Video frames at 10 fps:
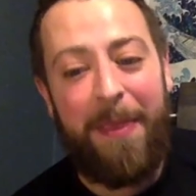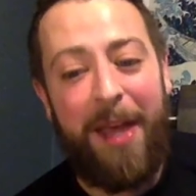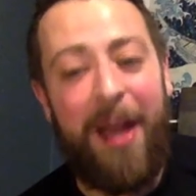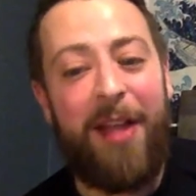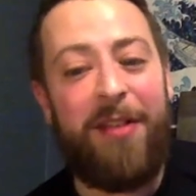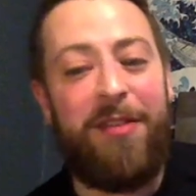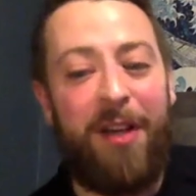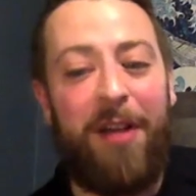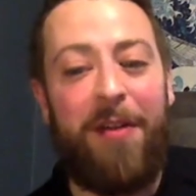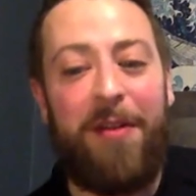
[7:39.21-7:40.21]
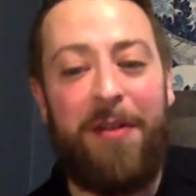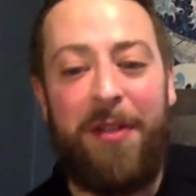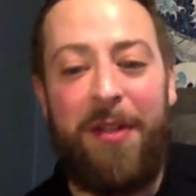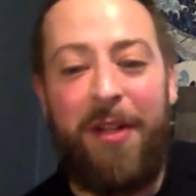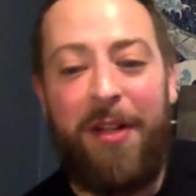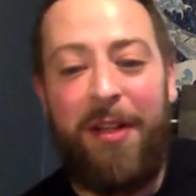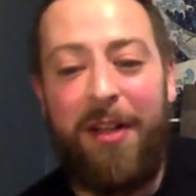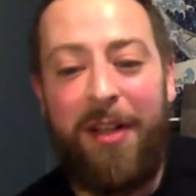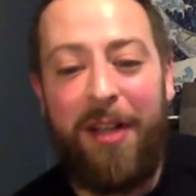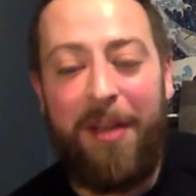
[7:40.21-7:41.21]
God, dog.
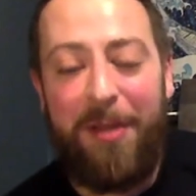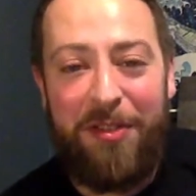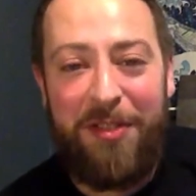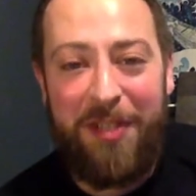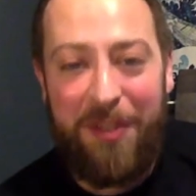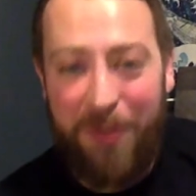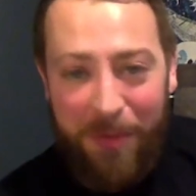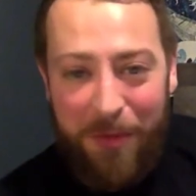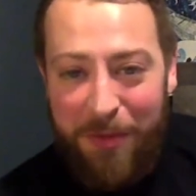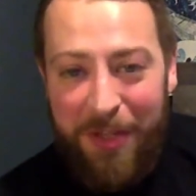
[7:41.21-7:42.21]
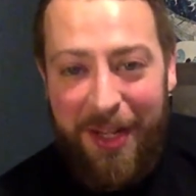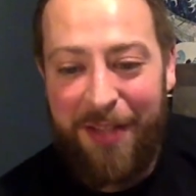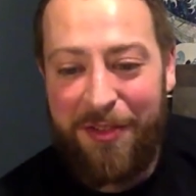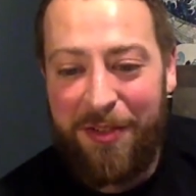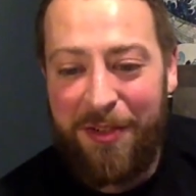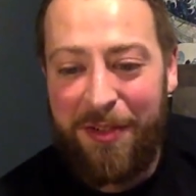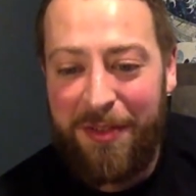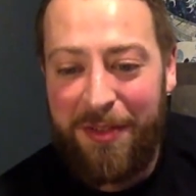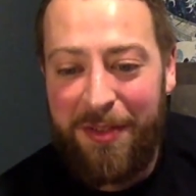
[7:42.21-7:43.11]
I'd be curious to see who can answer.